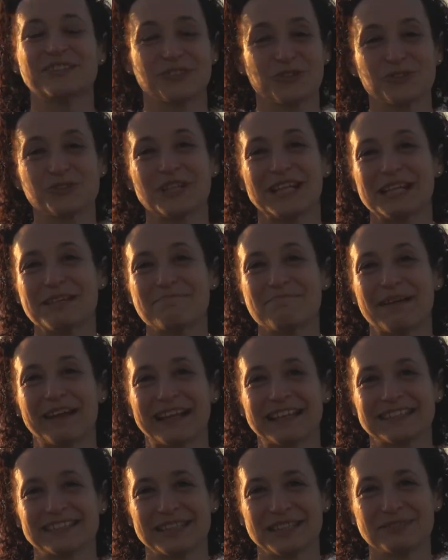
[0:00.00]
Social impact
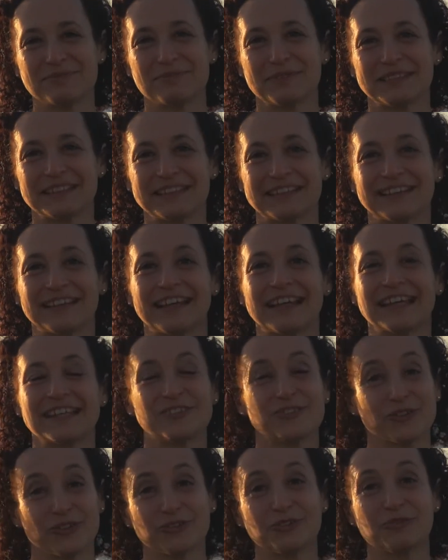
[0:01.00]
assessment
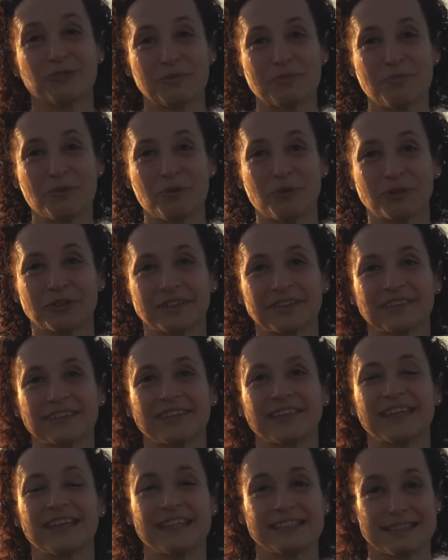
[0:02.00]
is not a report,
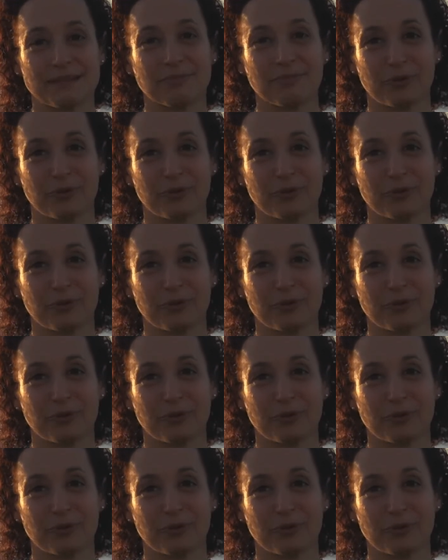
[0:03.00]
it's a